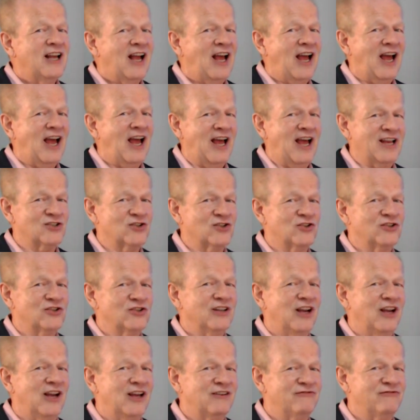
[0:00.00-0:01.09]
has
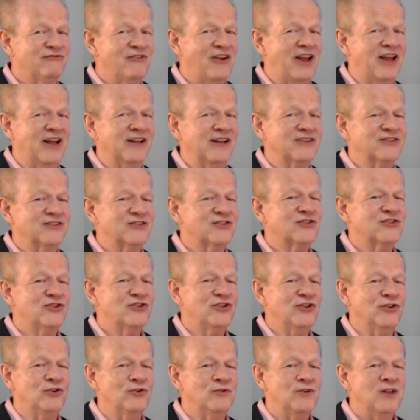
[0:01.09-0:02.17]
advanced
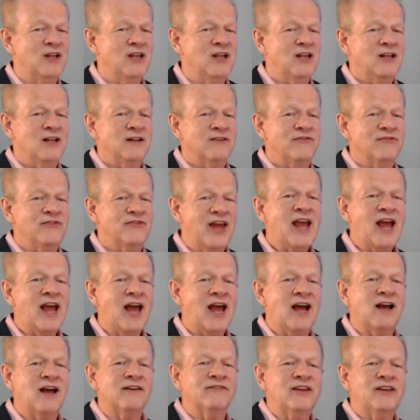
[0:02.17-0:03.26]
too. They
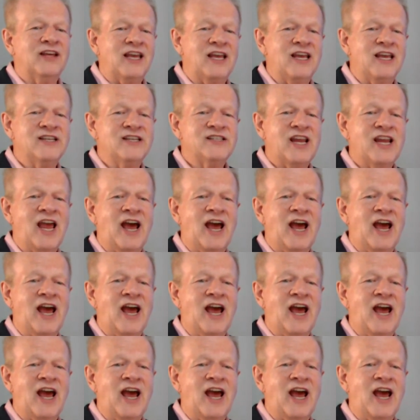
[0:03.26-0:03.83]
have easy